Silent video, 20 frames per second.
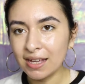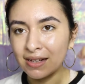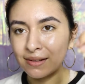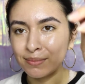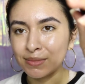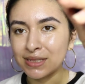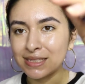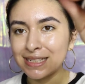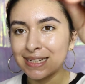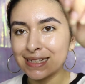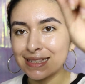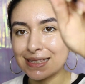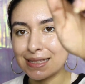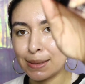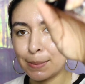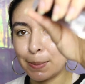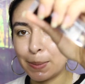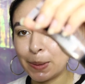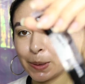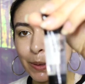And I'm going to take
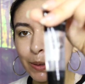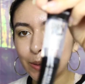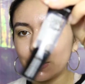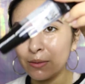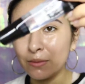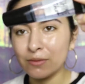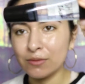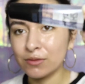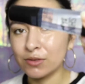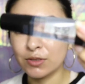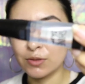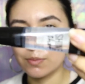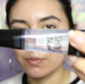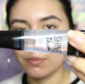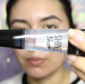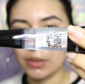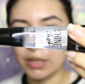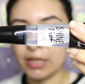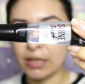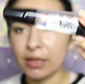some
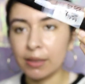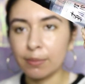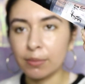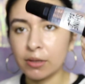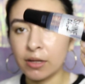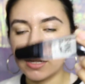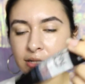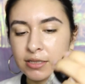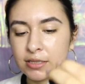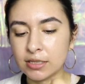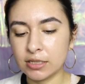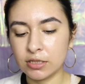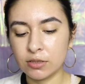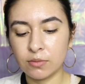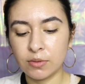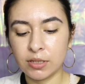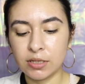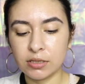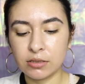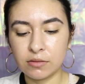plain lip gloss. This
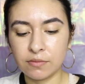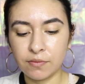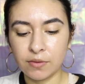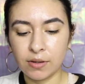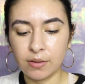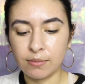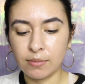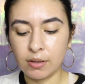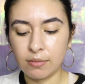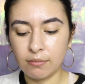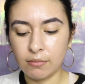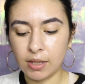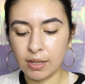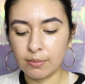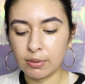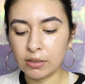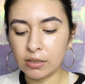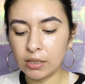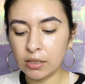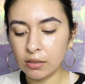one is from
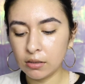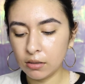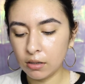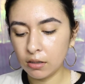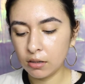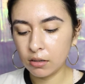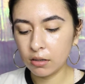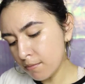Maybelline.